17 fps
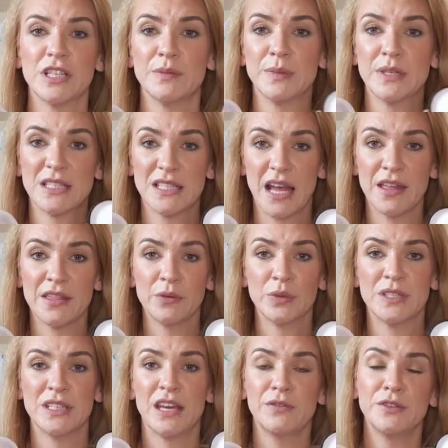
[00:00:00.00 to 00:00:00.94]
set that
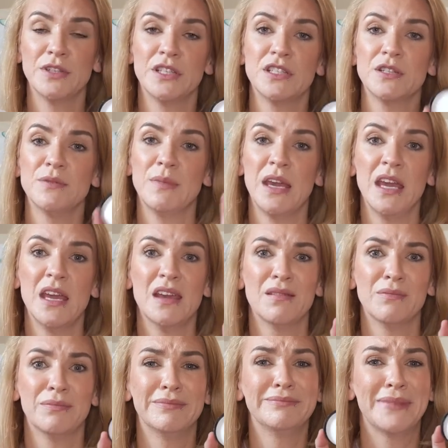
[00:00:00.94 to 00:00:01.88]
was gifted to me
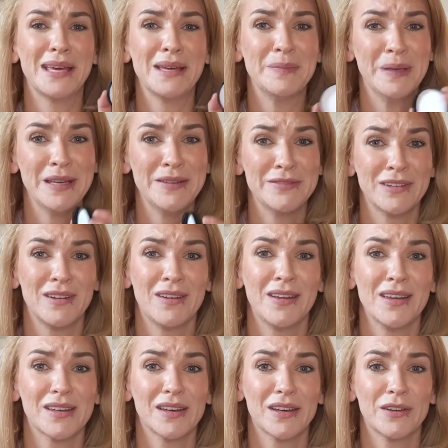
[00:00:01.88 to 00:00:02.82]
maybe even
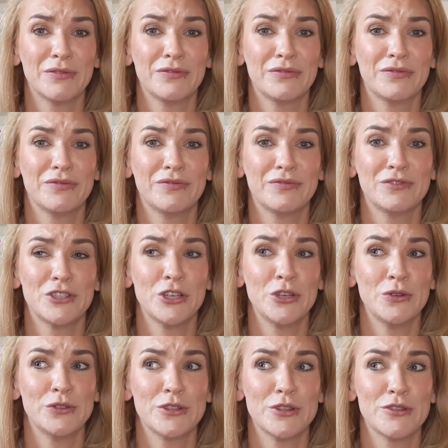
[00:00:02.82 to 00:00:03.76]
like
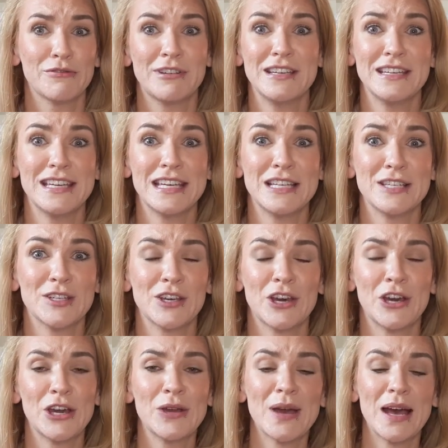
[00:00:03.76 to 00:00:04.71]
2 to 3 years
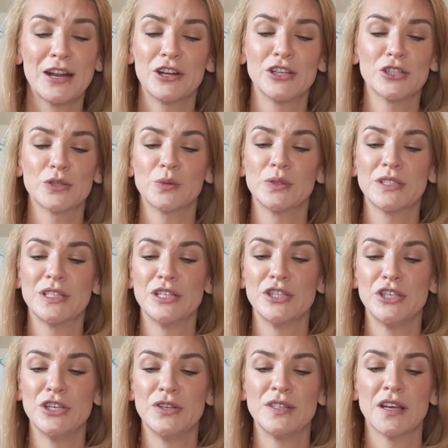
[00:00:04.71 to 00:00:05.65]
ago, and I just wanted
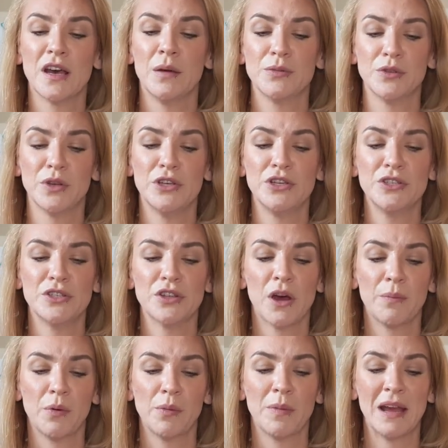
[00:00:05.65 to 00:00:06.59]
to use it up, so I used it
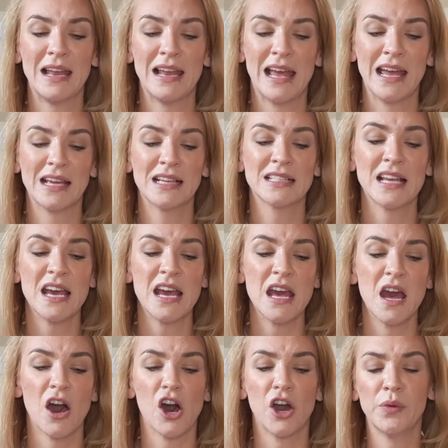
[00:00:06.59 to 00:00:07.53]
up on my legs.
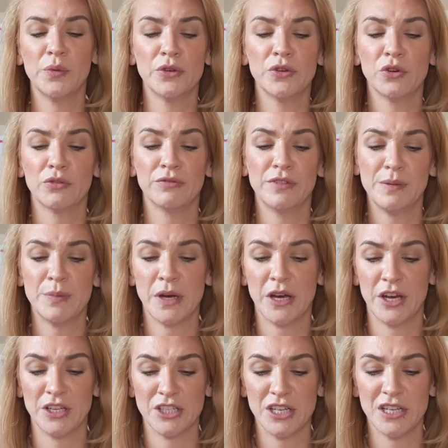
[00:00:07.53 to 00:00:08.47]
I would not
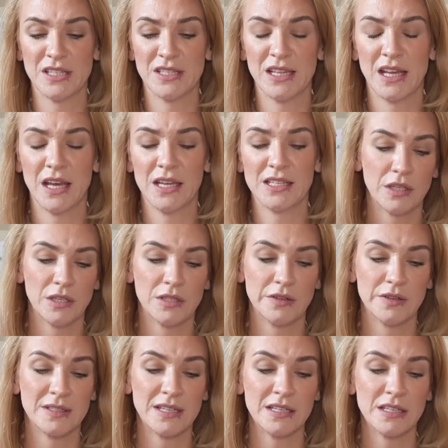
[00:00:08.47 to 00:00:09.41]
repurchase this.
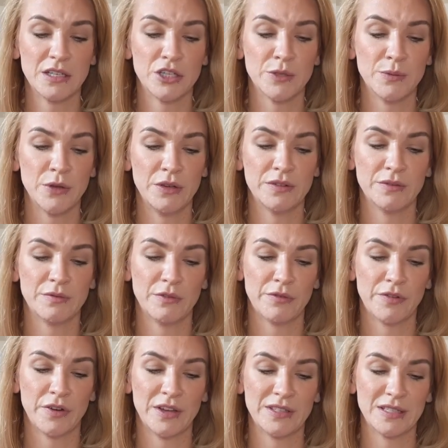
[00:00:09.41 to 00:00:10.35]
So it says it smooths and
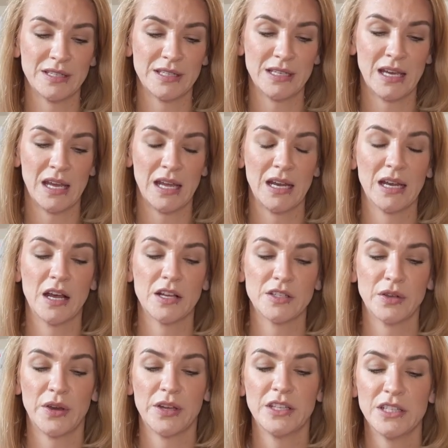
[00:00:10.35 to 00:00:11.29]
refines the skin,
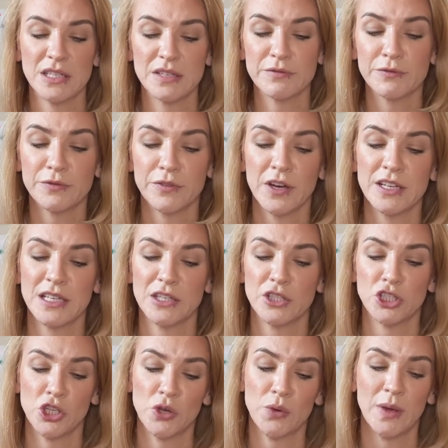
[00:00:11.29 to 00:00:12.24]
so I didn't find
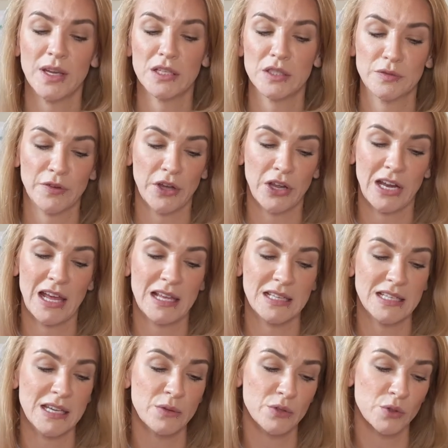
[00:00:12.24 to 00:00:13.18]
it too
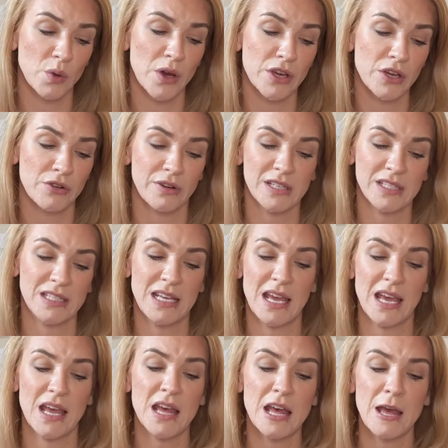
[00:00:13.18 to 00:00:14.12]
exfoliating. It was quite
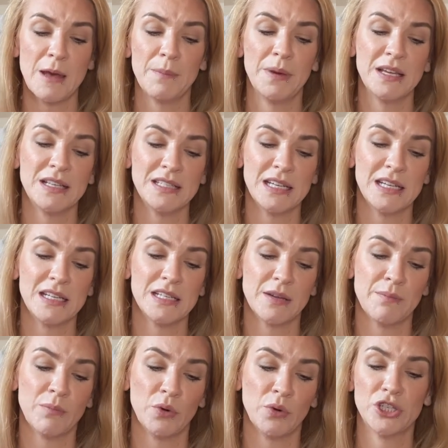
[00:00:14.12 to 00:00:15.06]
gritty, but it did
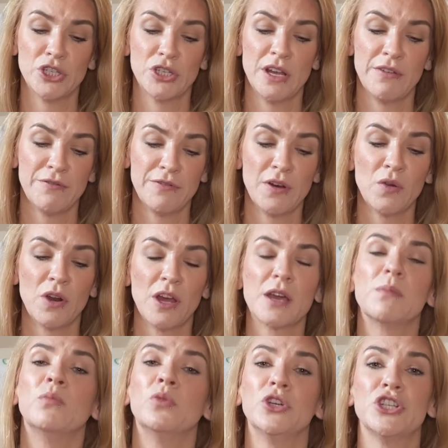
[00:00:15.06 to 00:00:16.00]
it felt
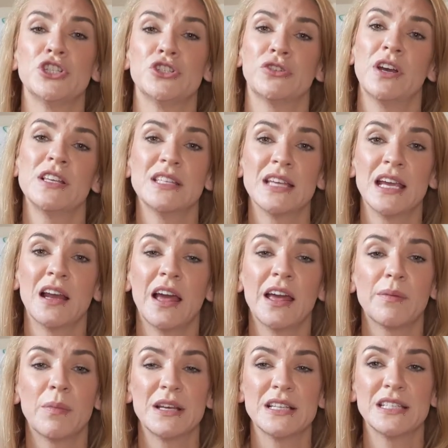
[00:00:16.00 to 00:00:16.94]
like moisturizing,
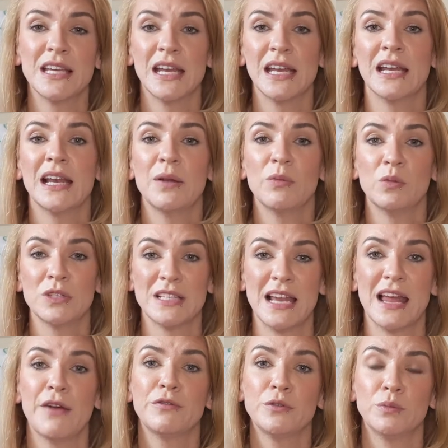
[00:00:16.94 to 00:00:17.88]
like my skin was
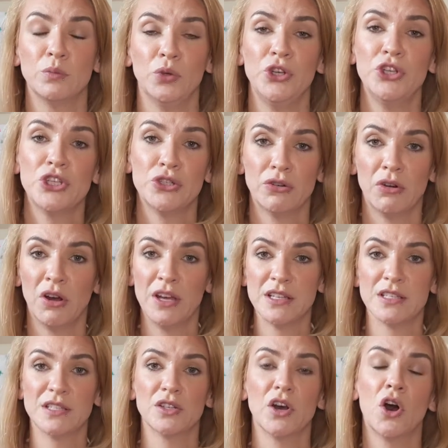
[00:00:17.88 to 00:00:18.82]
left
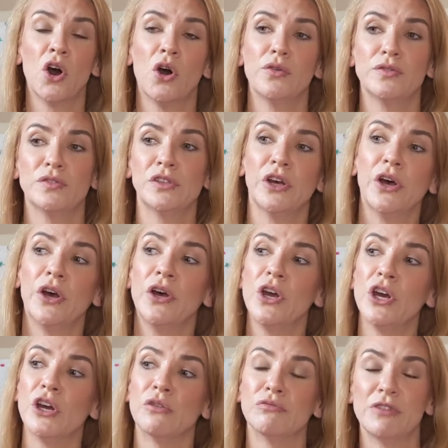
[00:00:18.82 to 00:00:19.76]
moisturized after
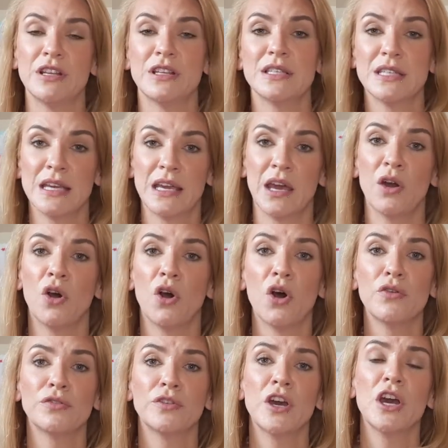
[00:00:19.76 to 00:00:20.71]
rinsing it
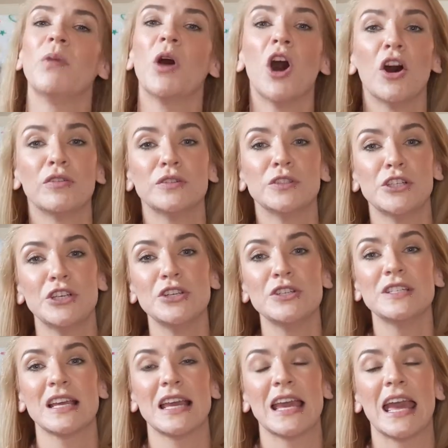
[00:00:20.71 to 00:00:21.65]
off. But after
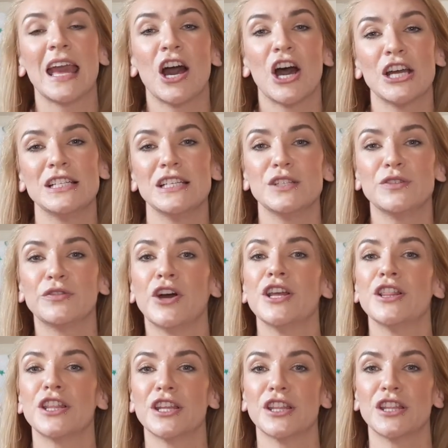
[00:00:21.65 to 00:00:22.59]
using it, I did
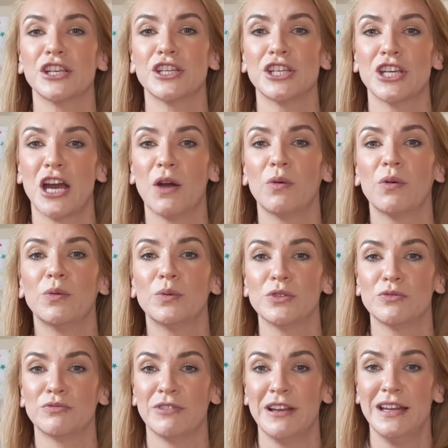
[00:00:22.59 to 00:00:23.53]
find that the shower
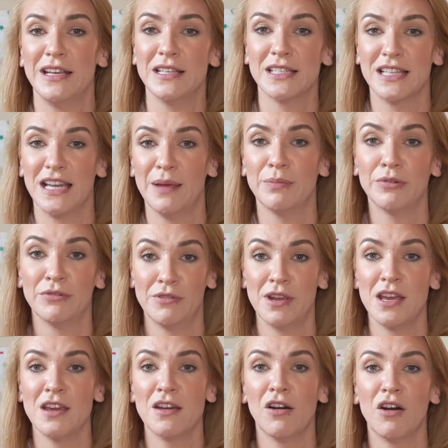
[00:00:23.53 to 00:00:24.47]
was really
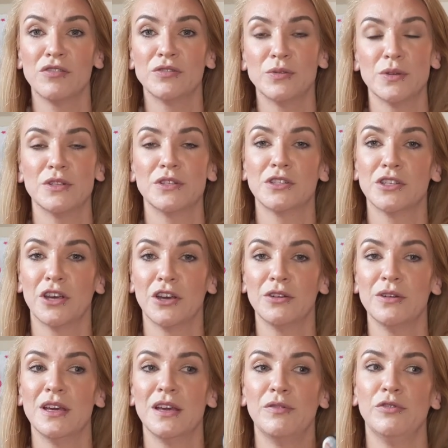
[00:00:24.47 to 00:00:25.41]
slippery afterwards, so
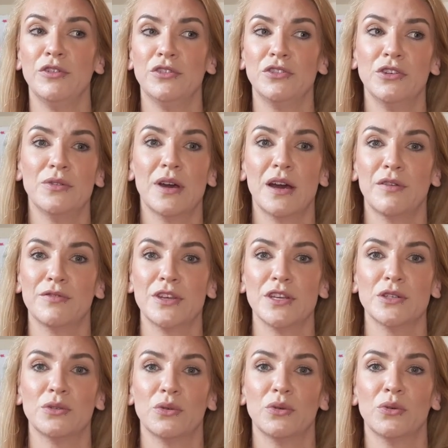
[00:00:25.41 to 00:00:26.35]
if you do have
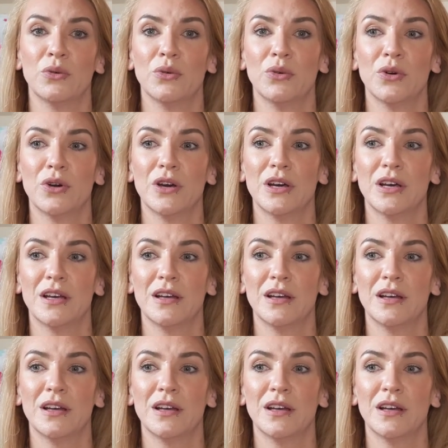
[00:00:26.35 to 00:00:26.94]
this or